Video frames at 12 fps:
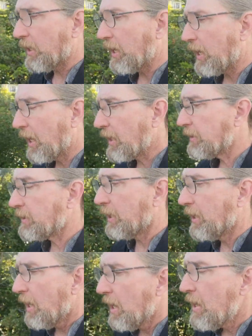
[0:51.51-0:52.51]
And
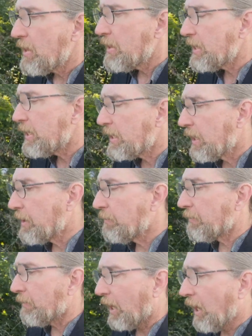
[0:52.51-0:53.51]
the
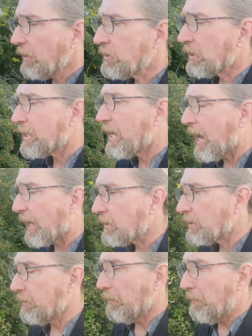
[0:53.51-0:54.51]
answer to
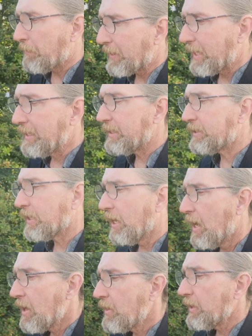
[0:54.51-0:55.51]
that is
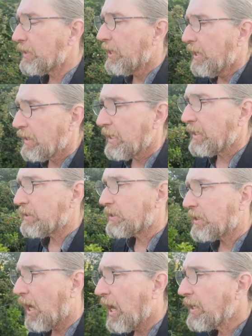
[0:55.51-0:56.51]
that that's
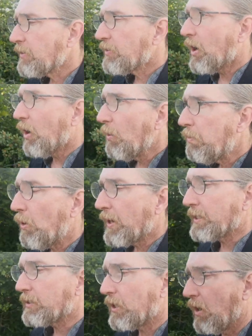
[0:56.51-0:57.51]
kind of the whole
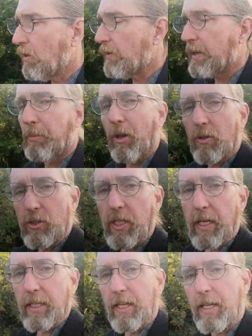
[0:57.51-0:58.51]
point of a
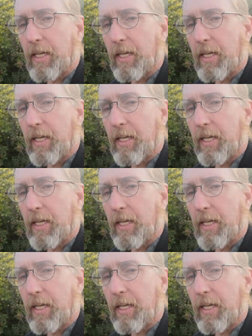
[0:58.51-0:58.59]
blockchain.